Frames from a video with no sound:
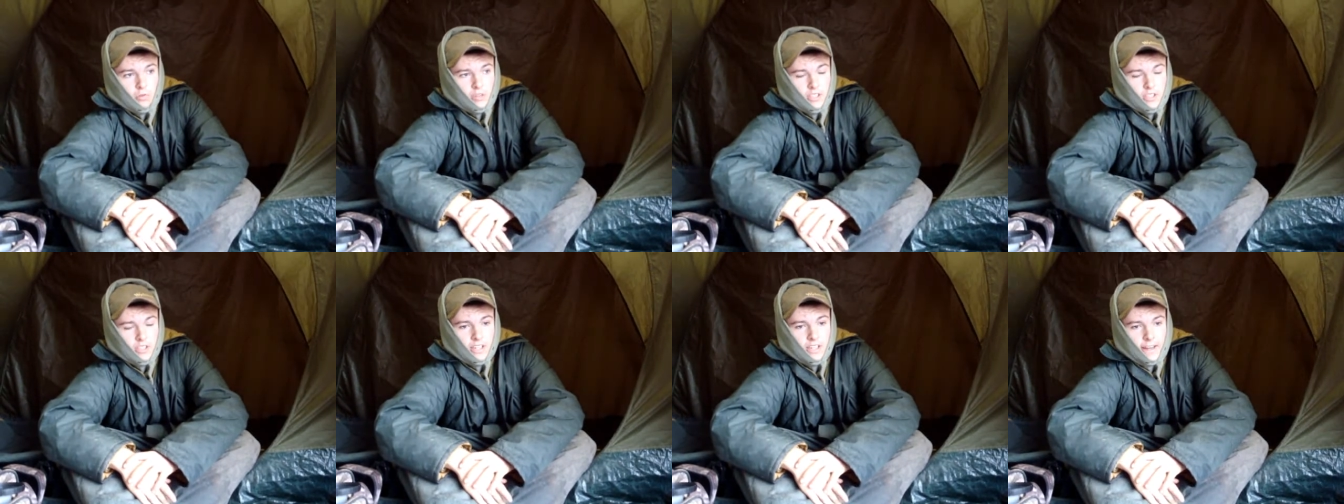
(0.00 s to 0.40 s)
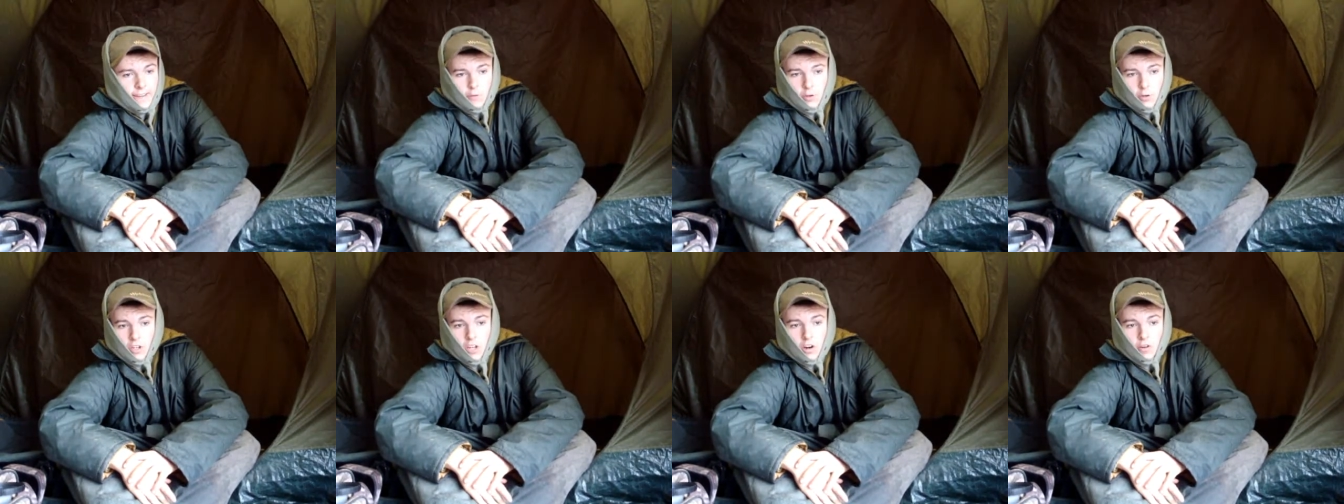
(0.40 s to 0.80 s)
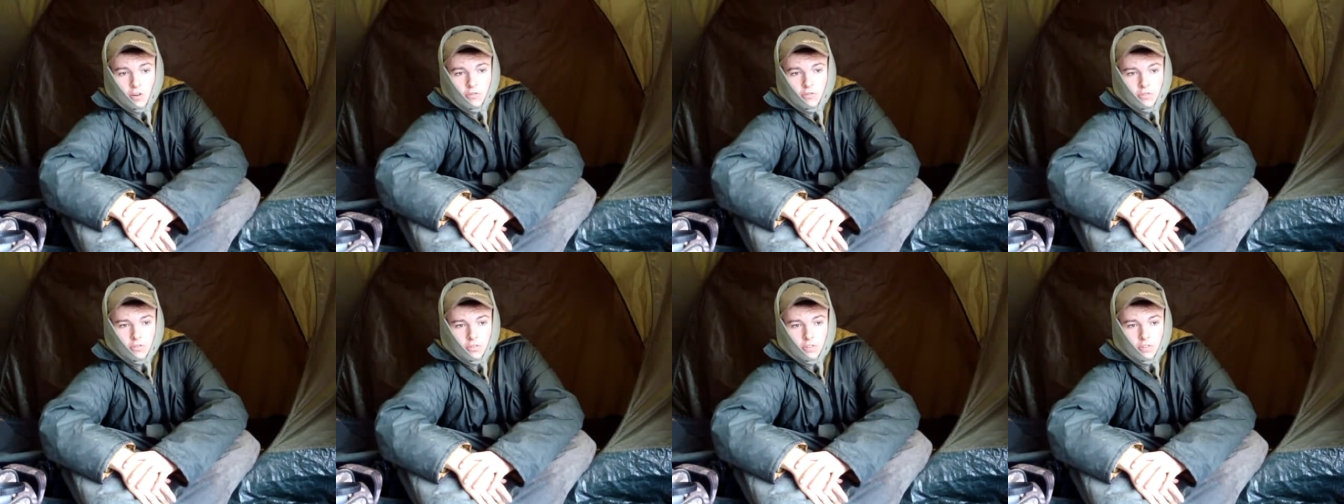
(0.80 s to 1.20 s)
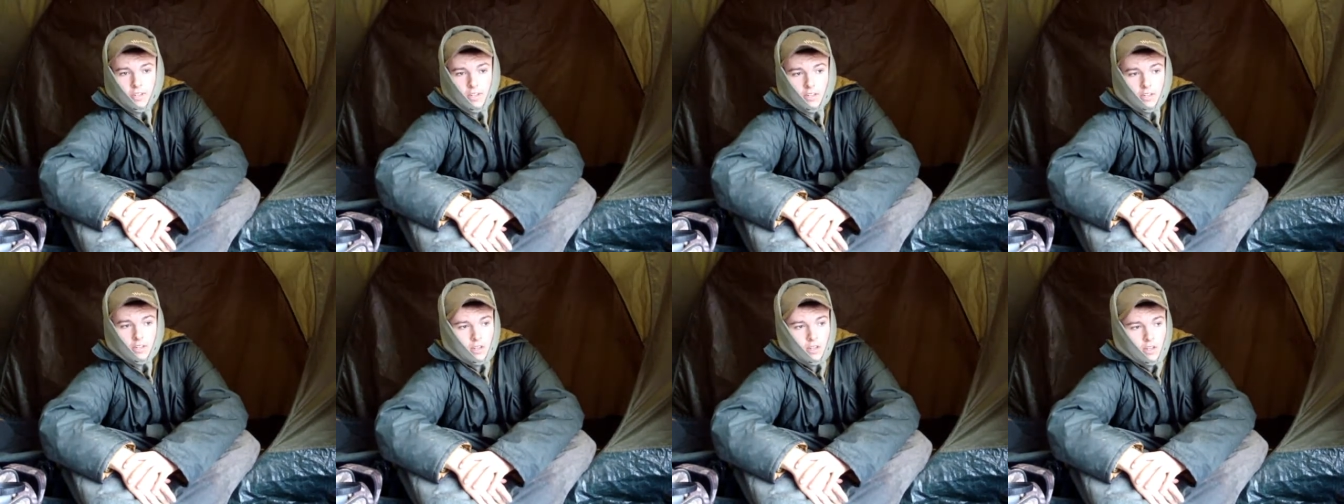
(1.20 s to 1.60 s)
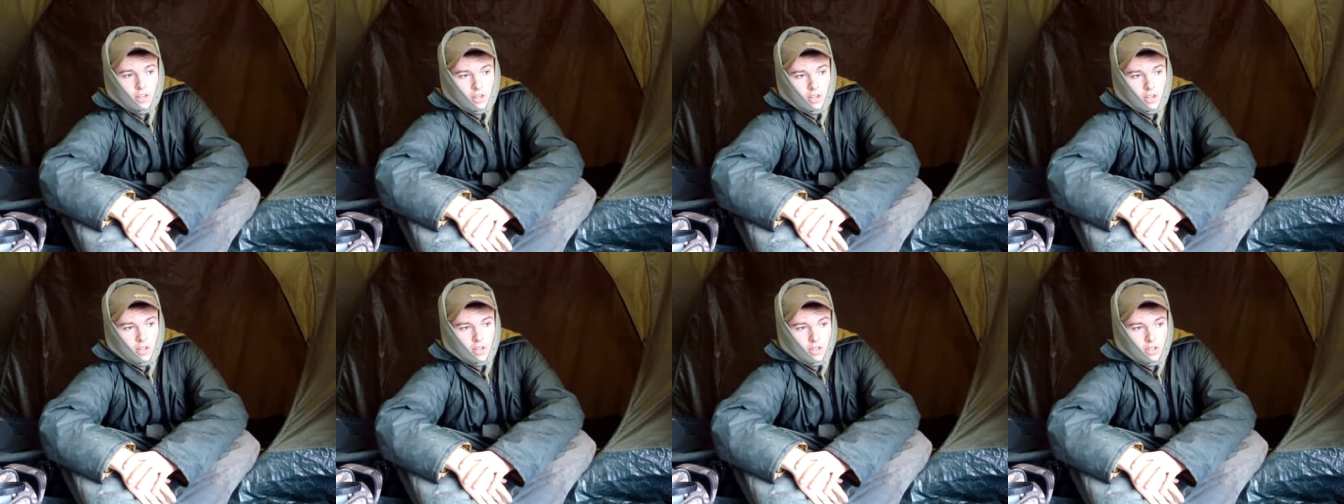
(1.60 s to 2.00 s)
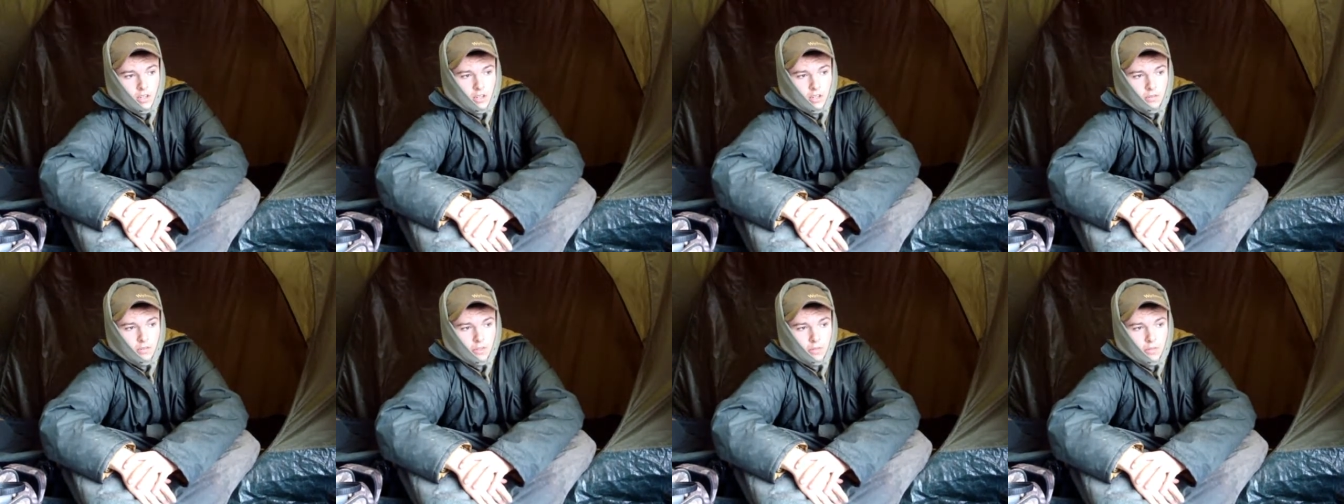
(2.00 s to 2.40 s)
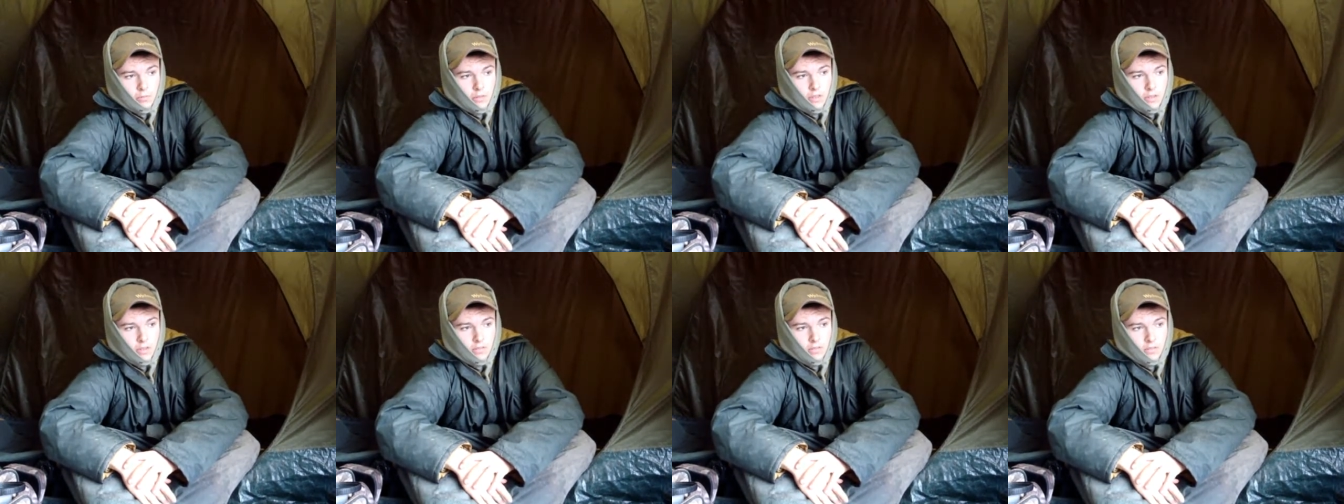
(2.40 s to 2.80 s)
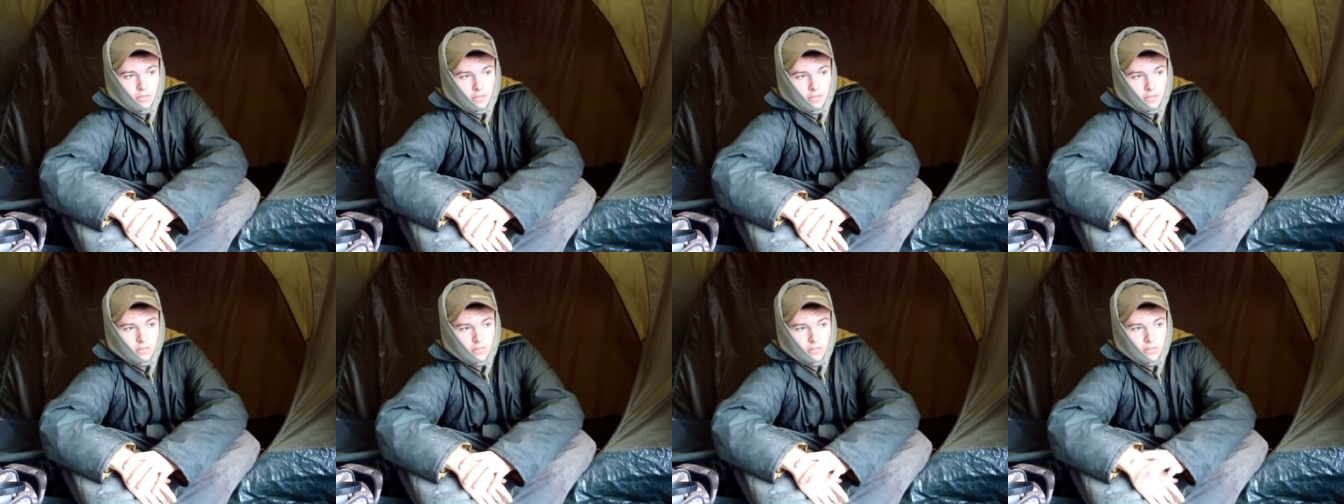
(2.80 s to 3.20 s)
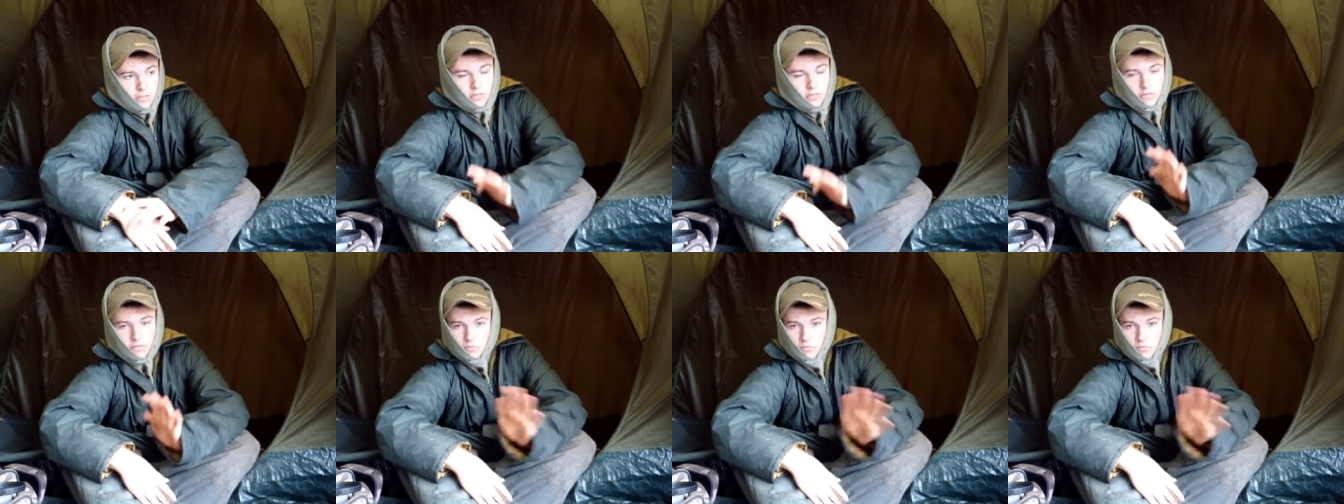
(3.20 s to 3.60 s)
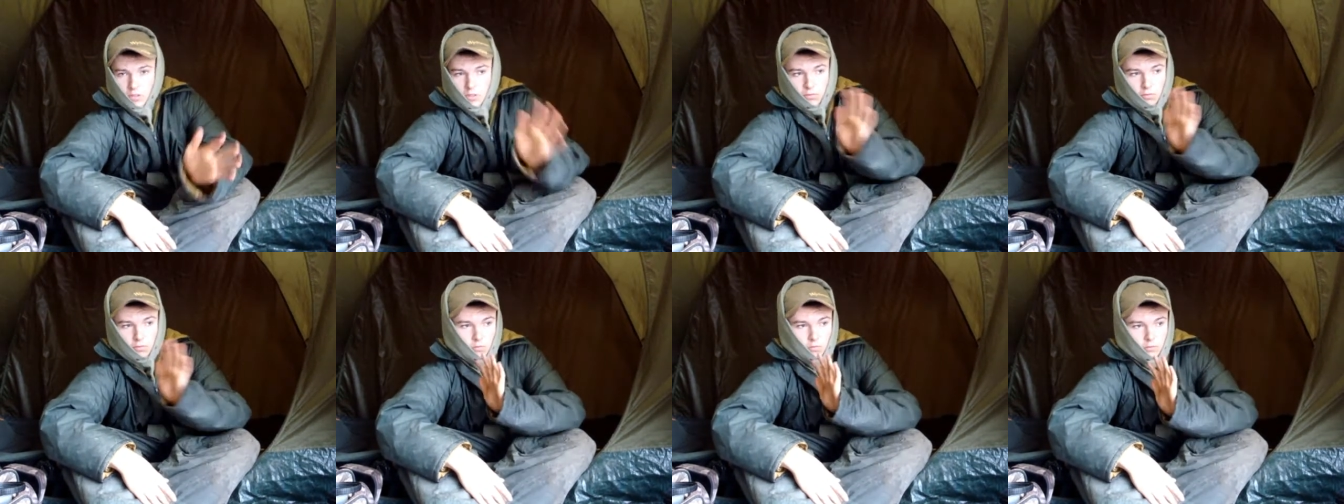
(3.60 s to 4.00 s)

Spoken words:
I did have the carrots on there, it just went zzz